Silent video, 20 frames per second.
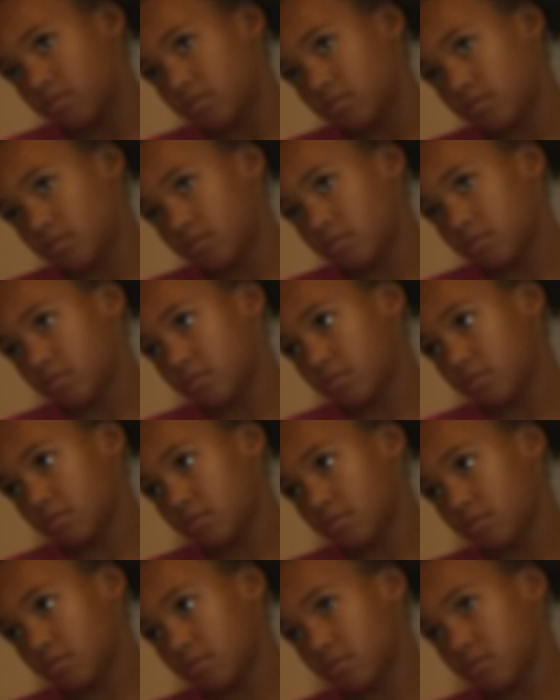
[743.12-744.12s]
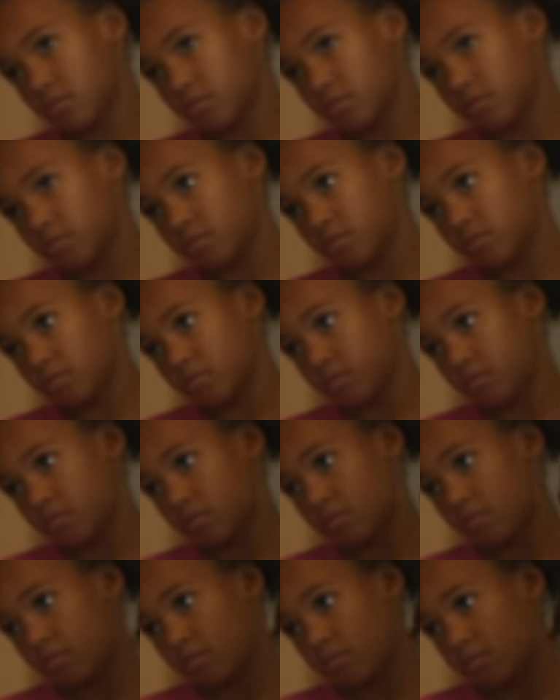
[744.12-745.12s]

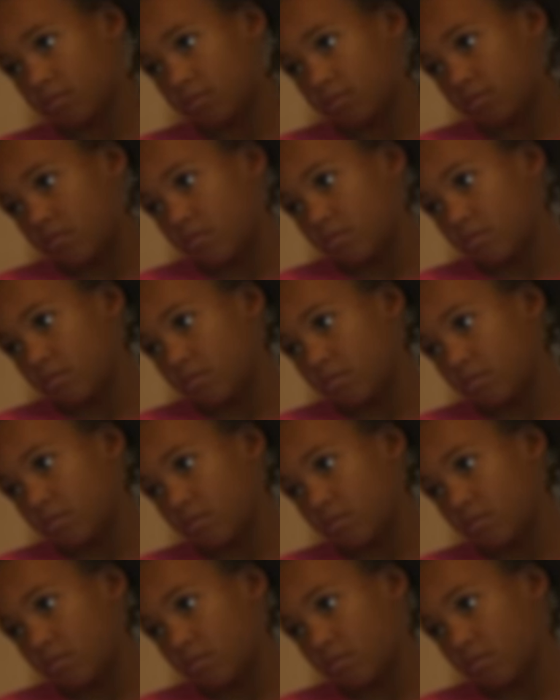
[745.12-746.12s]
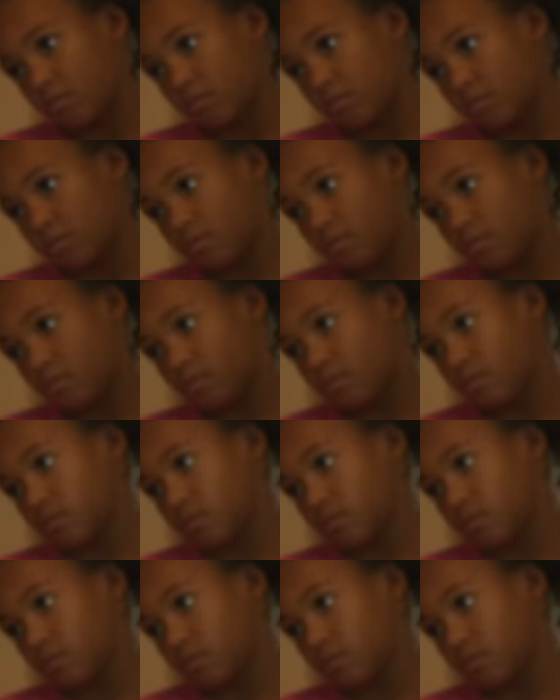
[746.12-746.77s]
No words are spoken by the person on screen.